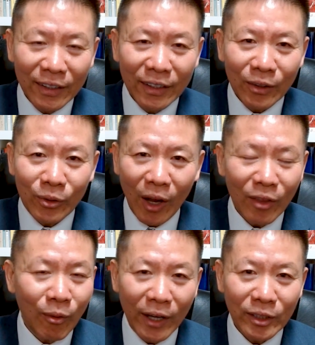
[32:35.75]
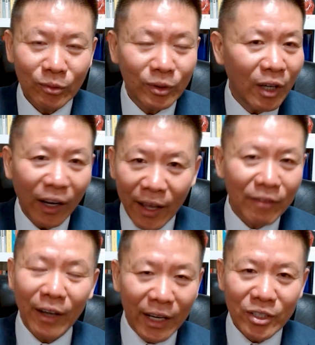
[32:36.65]
who otherwise would not
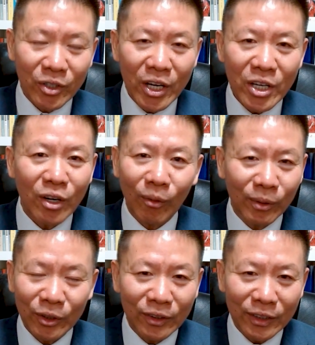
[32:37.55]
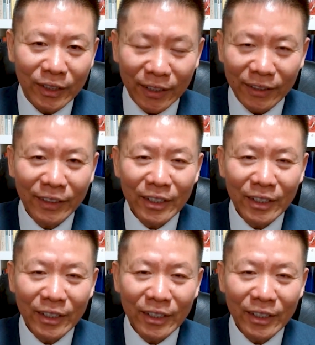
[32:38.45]
have an education opportunity.